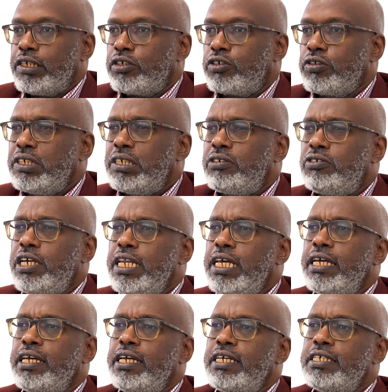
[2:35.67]
So this
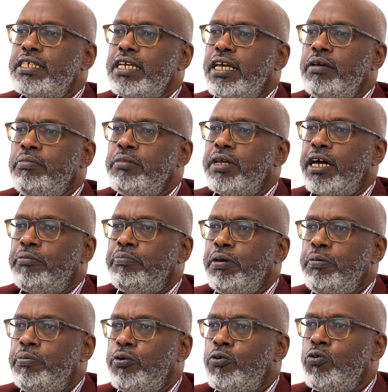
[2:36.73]
training is aimed at people